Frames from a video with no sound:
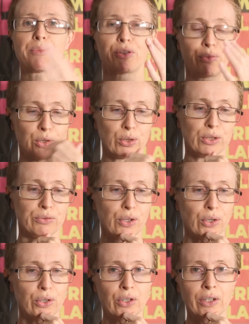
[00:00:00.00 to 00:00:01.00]
the rule of
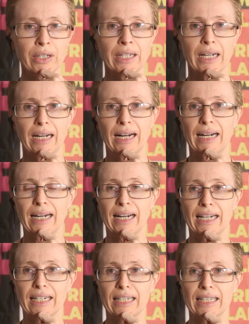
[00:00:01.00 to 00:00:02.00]
law
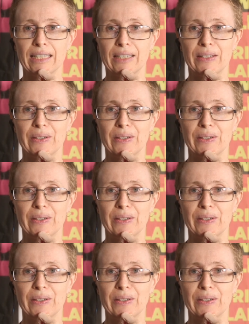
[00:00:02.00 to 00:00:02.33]
uh,